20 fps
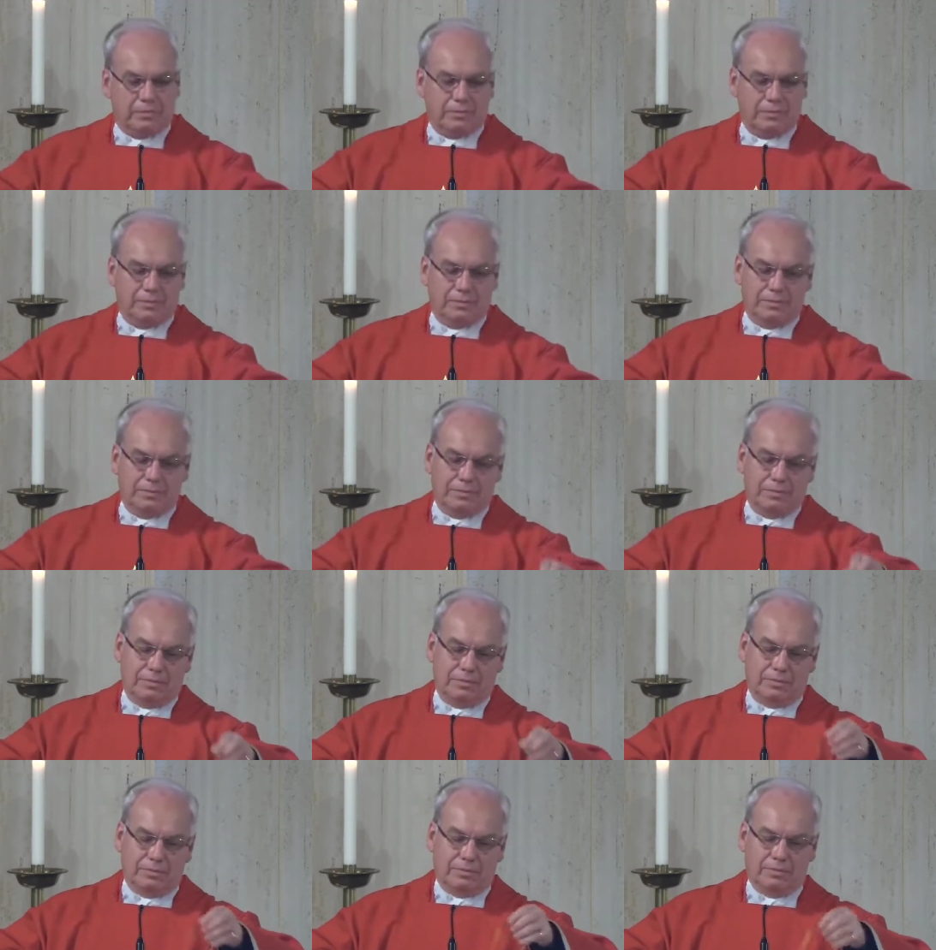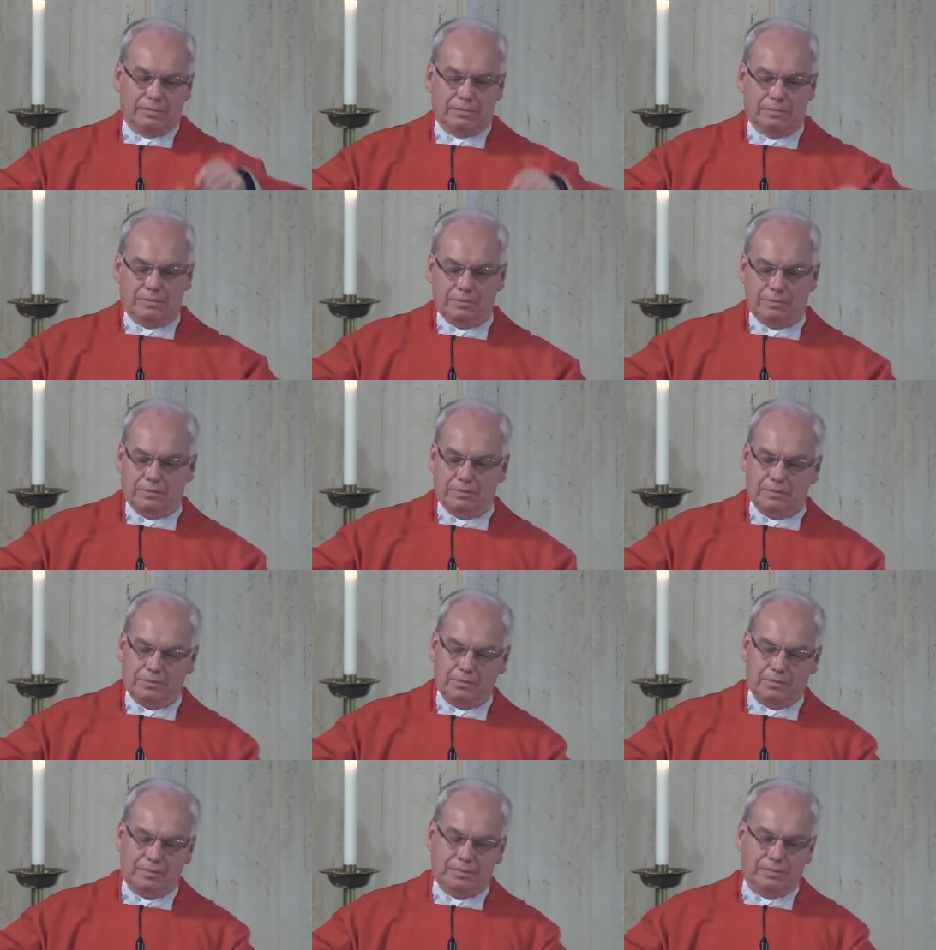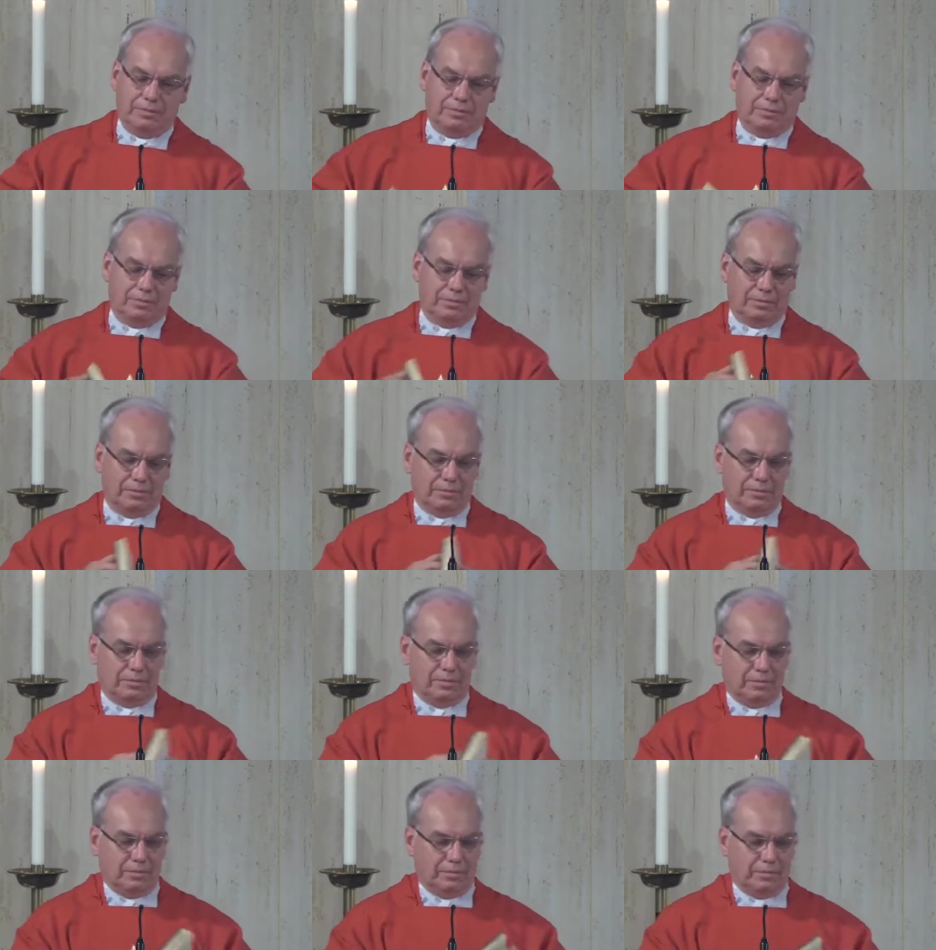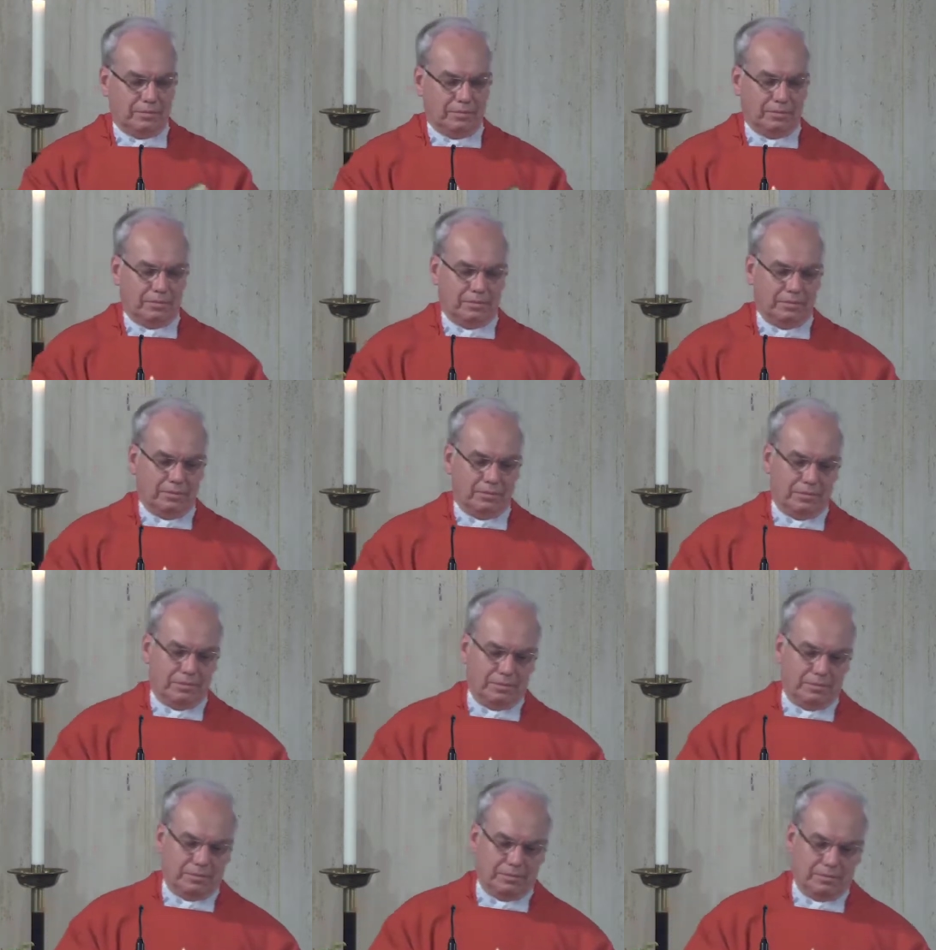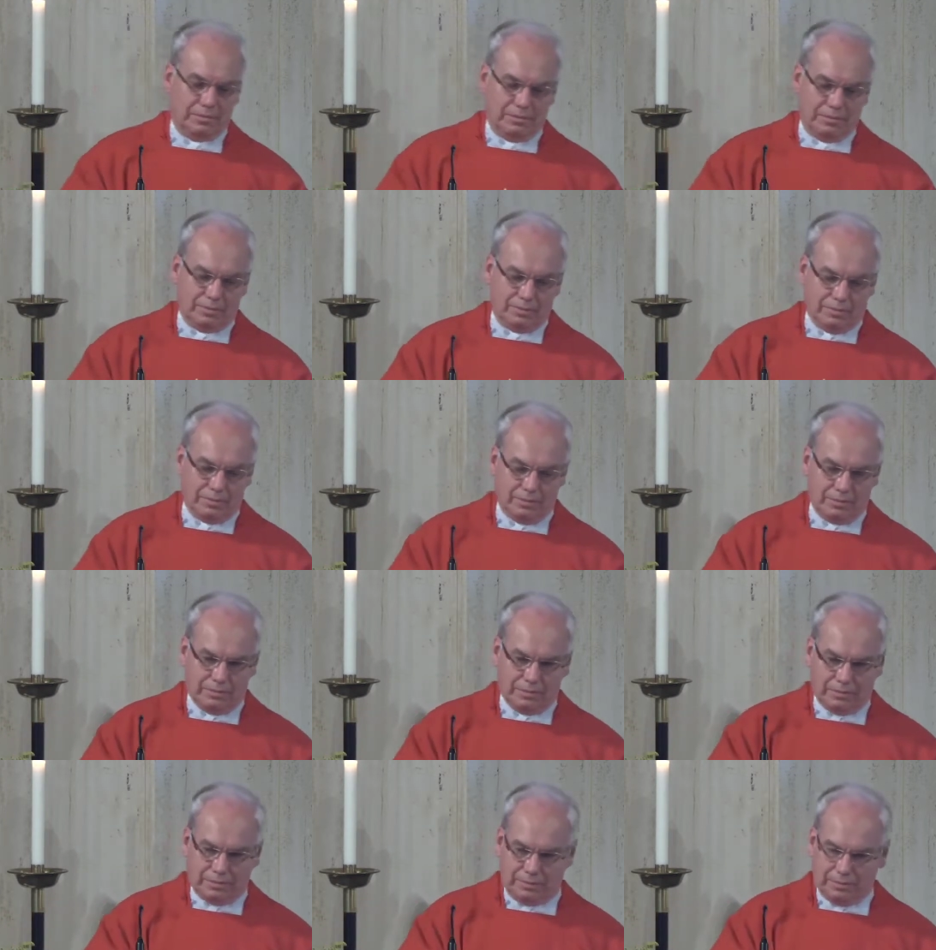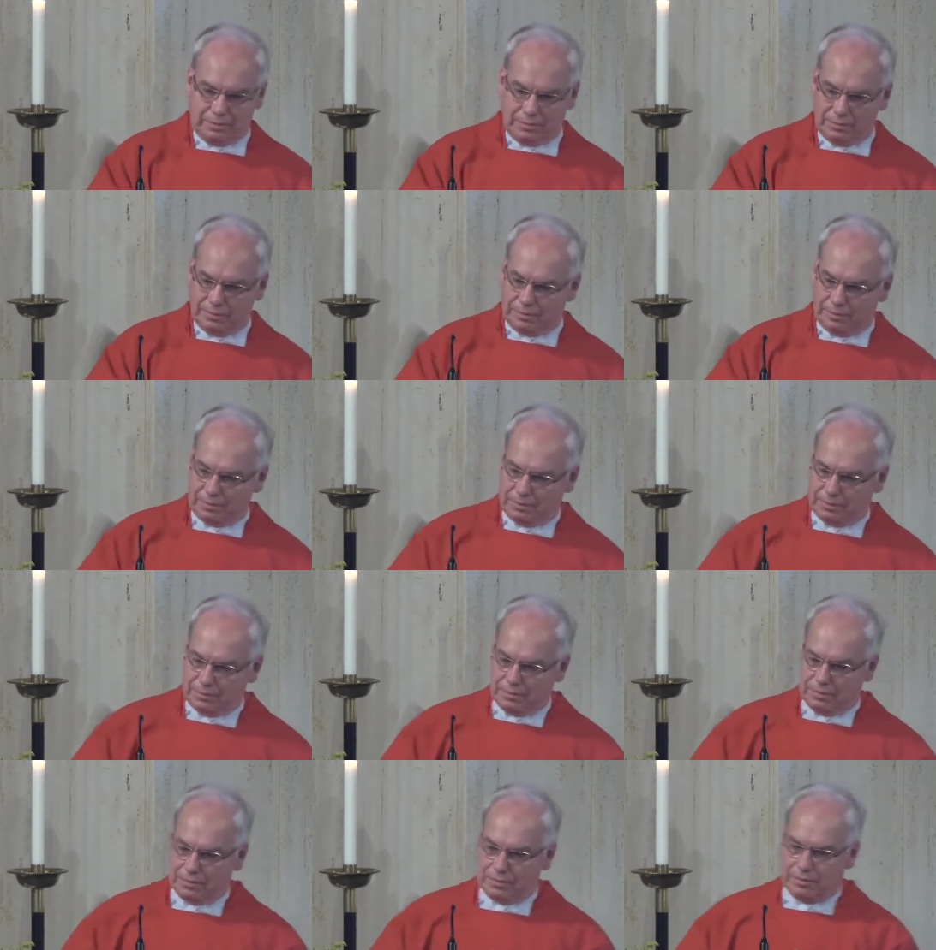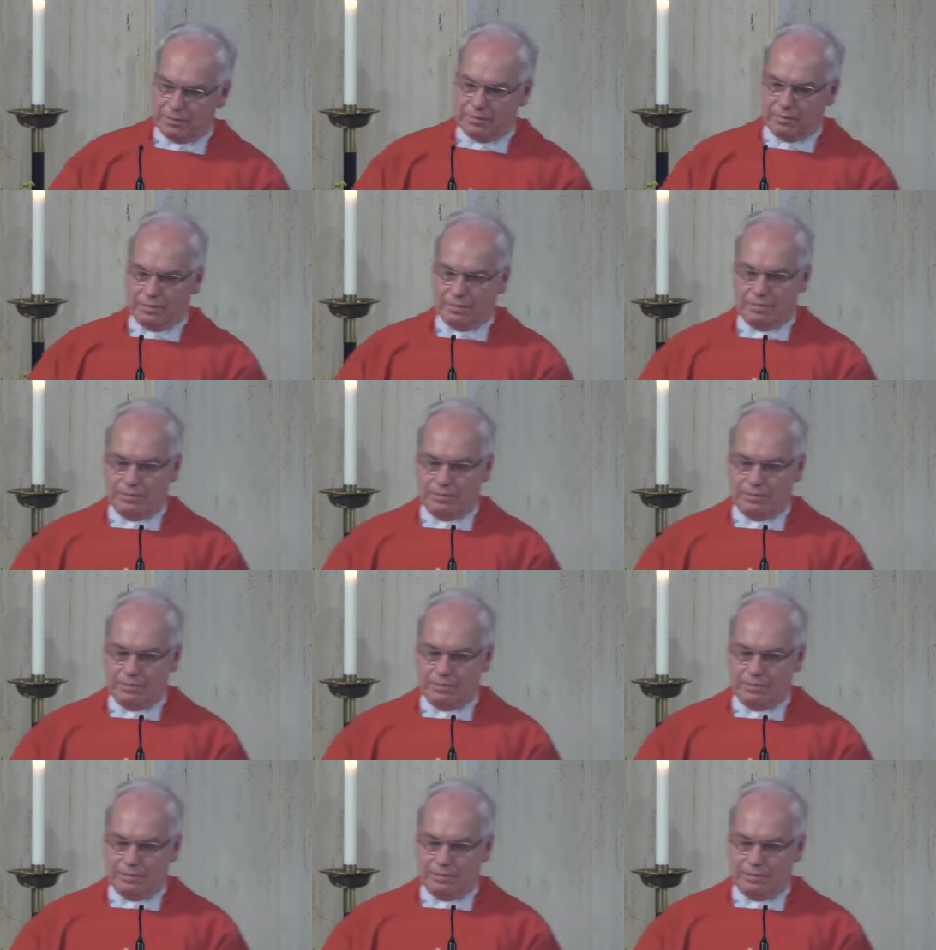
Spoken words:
(no one is talking)